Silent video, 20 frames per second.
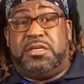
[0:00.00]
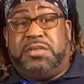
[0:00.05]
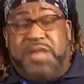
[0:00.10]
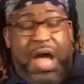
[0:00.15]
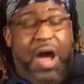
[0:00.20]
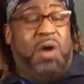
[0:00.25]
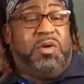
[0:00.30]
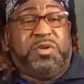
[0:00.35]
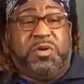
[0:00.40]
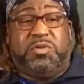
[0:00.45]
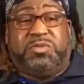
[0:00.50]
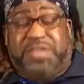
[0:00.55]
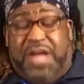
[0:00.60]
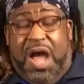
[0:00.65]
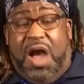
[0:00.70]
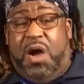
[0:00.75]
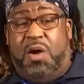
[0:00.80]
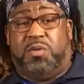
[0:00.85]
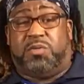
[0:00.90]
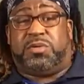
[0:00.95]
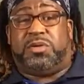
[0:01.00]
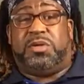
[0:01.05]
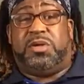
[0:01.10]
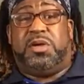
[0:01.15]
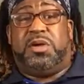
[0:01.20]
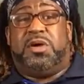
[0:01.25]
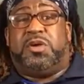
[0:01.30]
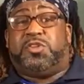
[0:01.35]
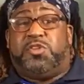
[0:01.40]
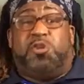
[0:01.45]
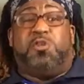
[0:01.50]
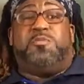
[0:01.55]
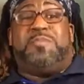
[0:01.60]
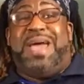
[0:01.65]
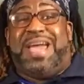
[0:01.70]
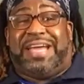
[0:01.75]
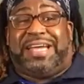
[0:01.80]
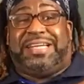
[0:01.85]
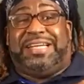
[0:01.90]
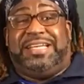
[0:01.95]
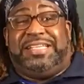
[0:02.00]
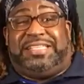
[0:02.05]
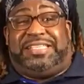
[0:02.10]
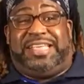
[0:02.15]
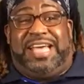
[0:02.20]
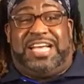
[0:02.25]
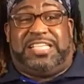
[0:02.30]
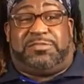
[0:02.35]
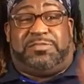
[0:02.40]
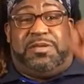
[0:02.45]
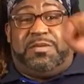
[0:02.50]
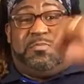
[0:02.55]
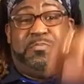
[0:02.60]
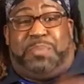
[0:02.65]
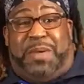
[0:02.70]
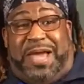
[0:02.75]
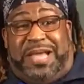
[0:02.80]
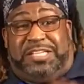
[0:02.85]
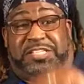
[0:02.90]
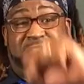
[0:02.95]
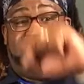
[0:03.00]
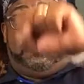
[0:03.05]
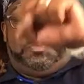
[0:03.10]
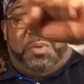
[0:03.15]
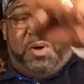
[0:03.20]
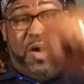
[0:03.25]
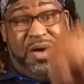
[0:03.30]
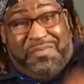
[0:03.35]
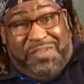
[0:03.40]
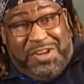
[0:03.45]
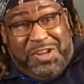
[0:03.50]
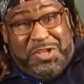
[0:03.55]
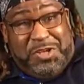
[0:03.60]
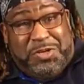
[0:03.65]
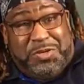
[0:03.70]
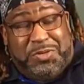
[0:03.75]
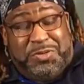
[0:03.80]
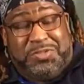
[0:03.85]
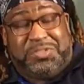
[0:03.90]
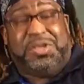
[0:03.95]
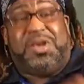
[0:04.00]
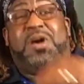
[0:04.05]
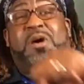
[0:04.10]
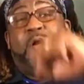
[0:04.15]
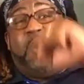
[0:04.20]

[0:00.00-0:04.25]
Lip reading: No, you don't. You make an assessment based upon the news